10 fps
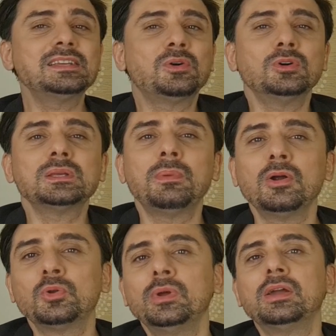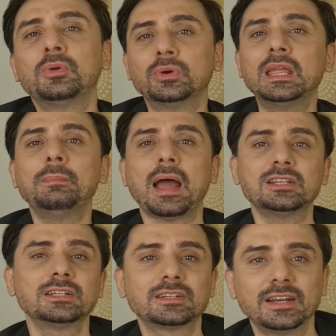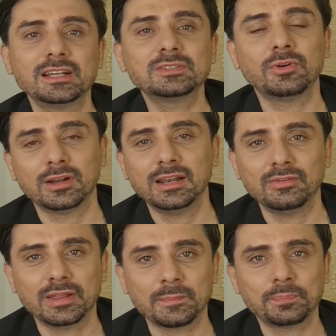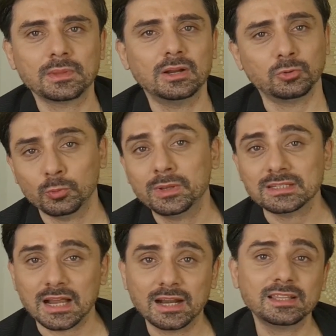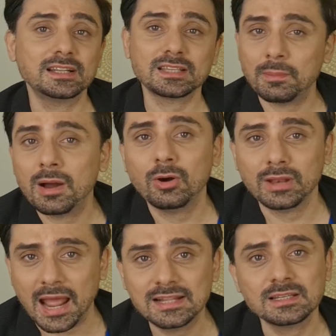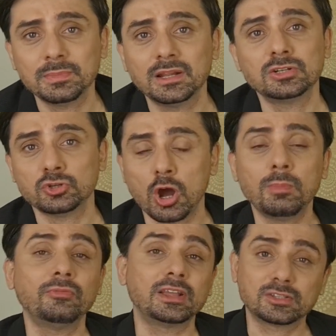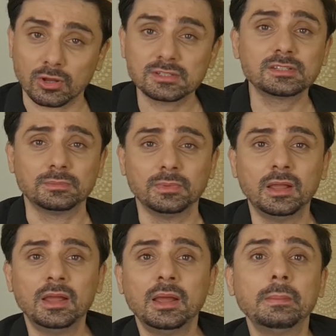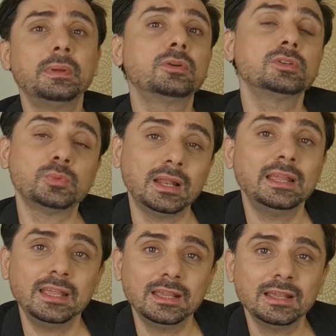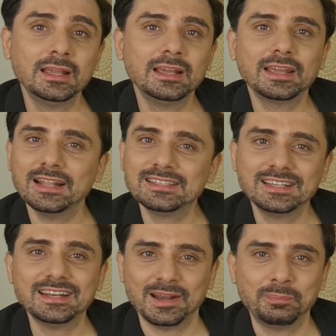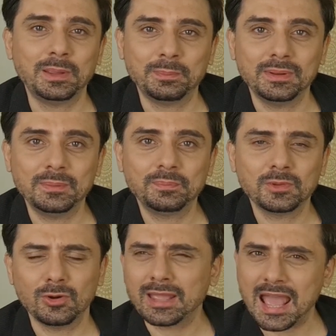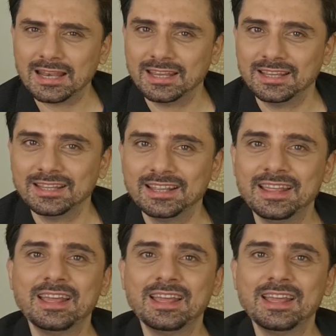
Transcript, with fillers: as he goes about doing rookie magic tricks for a living. A dubious art that somehow lands him in a job of exorcism because, well, he can see dead people. Or can he?